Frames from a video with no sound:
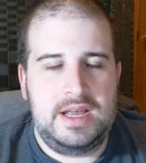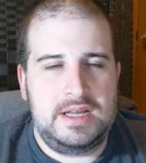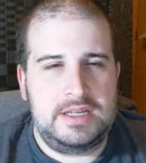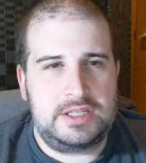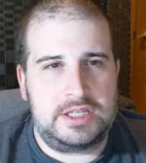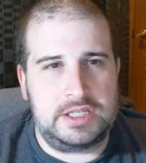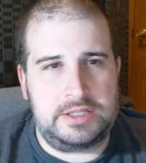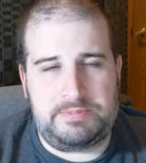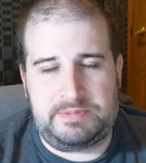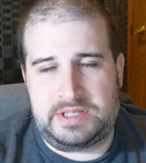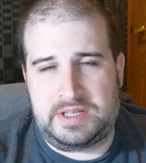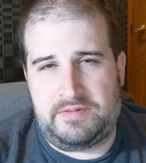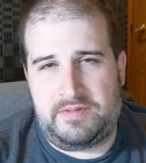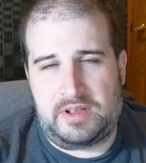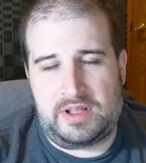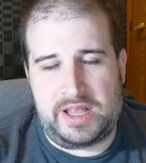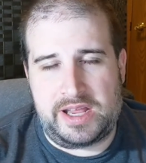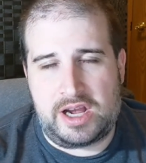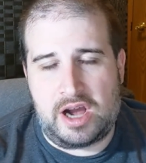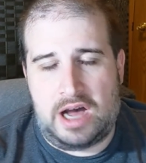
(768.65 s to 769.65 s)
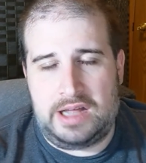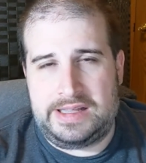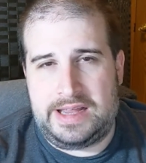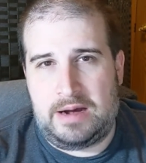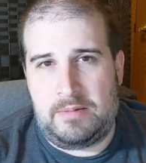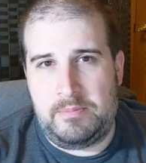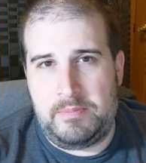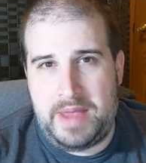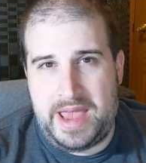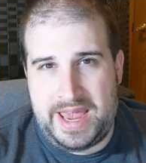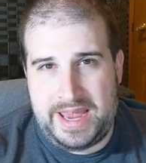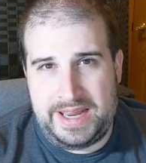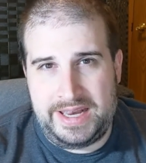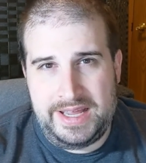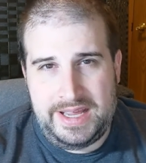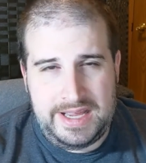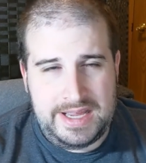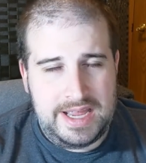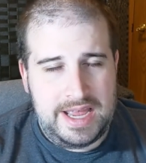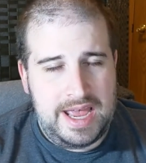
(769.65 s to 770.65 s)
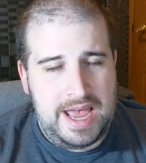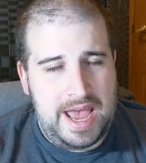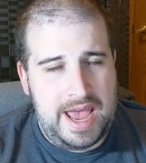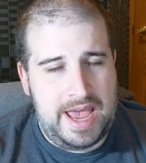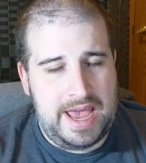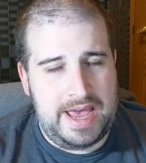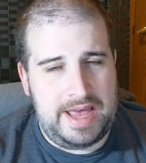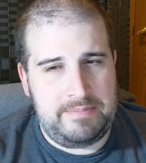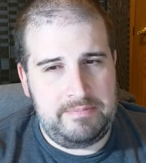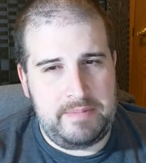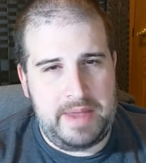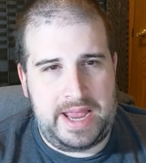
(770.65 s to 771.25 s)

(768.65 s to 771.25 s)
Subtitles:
She specifically called out Maine, and